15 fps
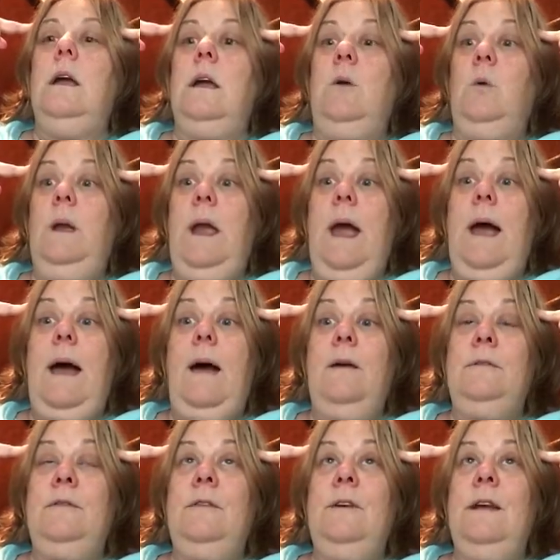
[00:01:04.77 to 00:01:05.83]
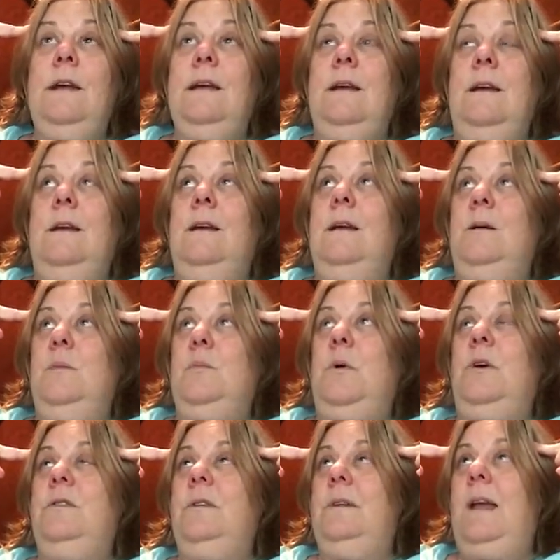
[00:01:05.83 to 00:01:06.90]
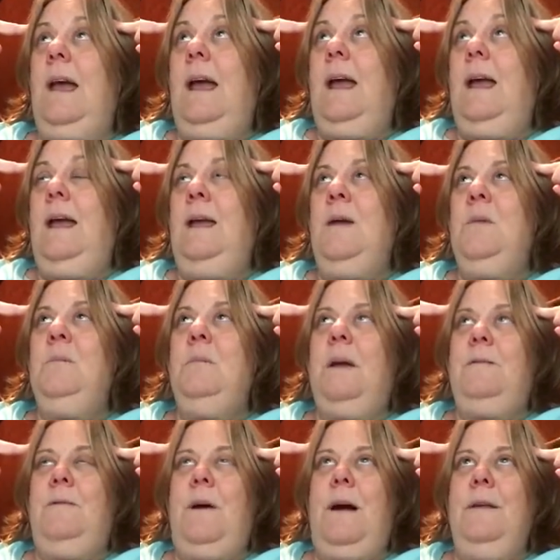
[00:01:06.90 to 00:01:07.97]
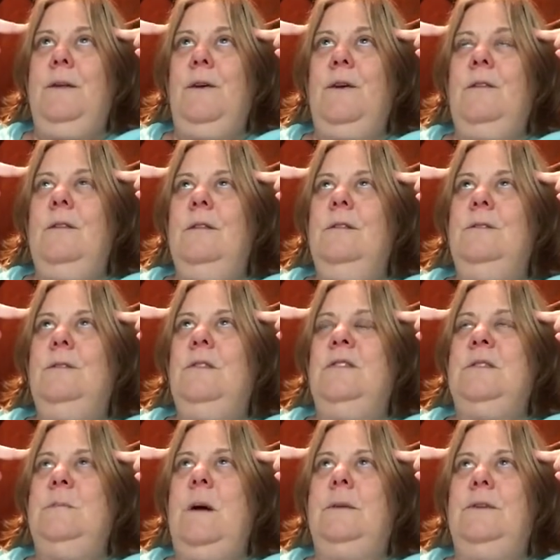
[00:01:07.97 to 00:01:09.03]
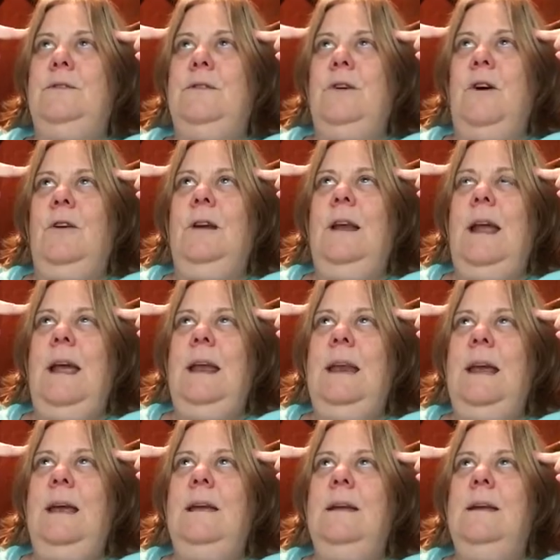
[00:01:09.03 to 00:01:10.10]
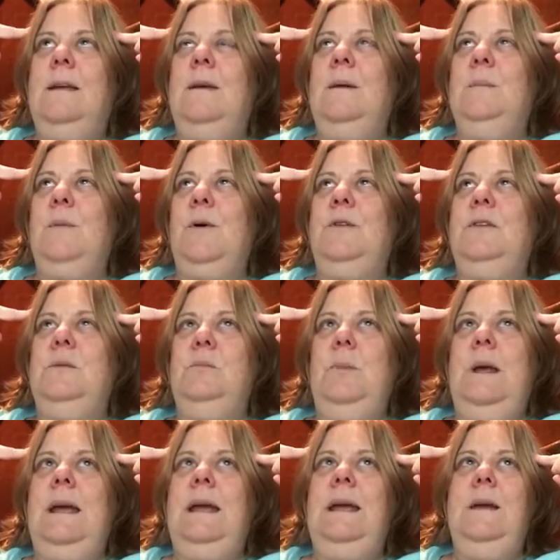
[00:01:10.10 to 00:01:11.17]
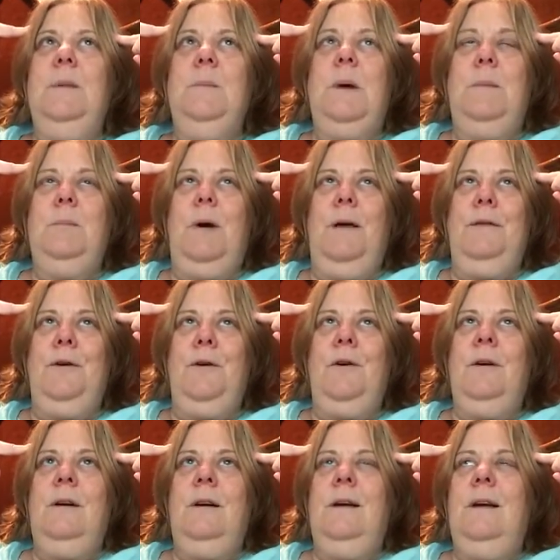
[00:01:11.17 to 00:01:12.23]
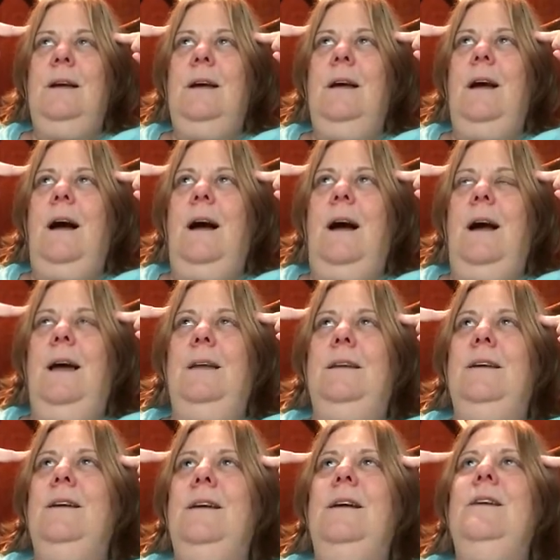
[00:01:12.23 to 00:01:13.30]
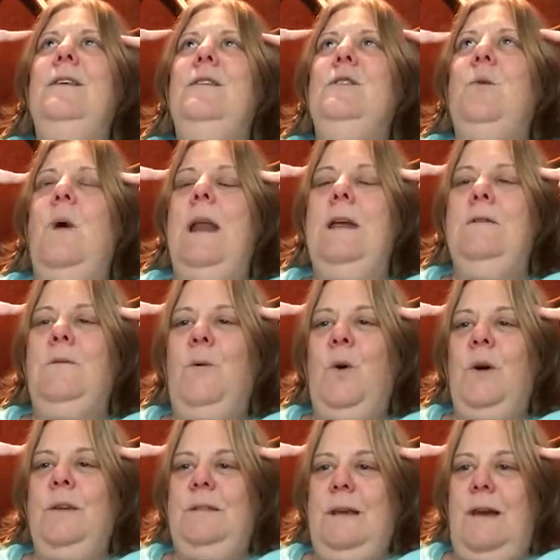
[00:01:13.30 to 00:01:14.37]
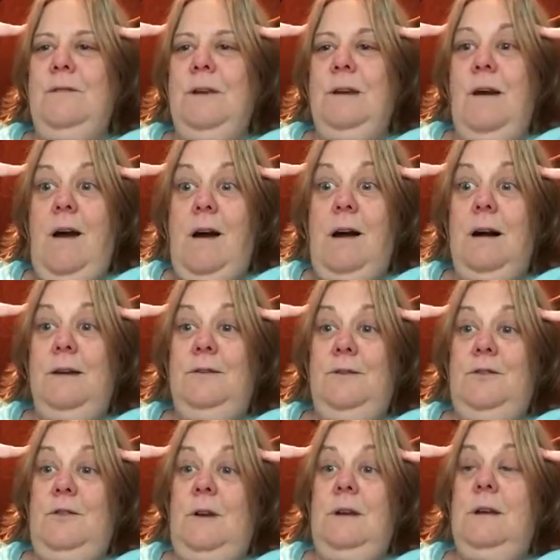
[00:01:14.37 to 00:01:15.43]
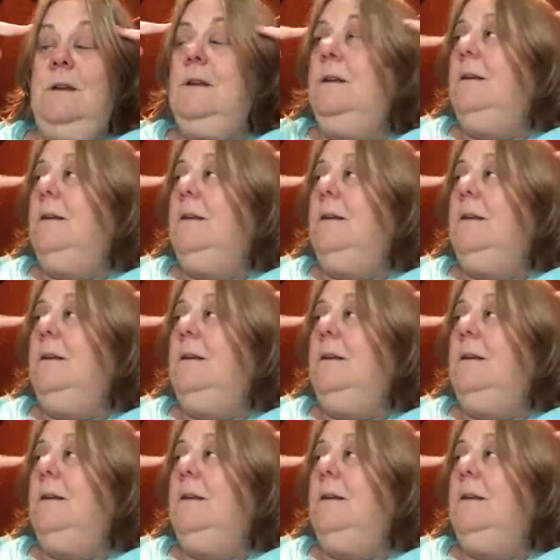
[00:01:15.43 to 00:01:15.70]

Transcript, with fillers: Here we have person A, my father, just about to turn 80. Person B, my mother, on 24 7 oxygen.